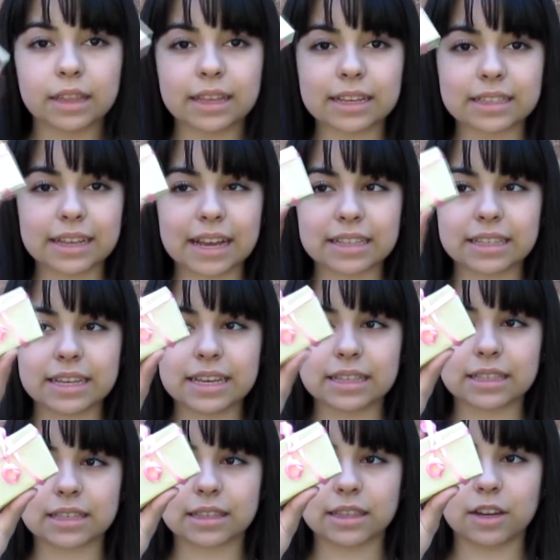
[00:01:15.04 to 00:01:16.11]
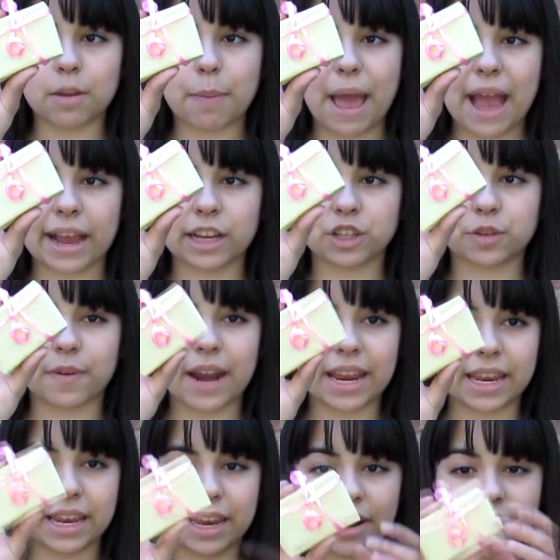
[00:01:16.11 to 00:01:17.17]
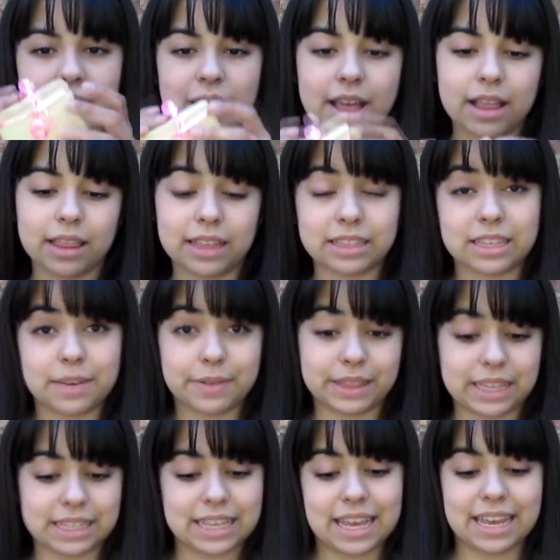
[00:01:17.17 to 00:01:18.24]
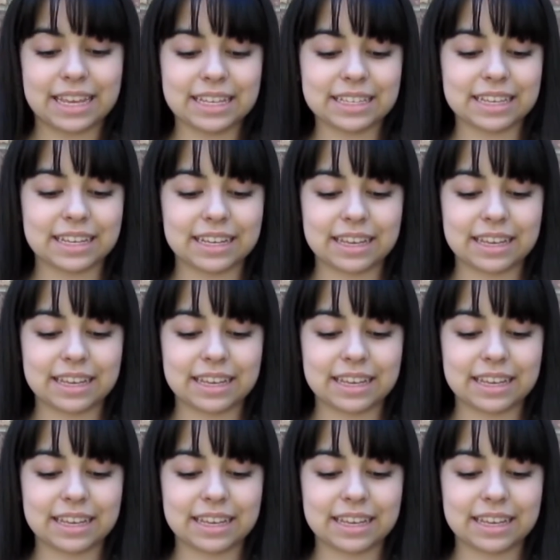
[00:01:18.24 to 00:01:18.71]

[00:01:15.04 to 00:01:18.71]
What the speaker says: Next thing I see is this little package right here. Let's see what this is.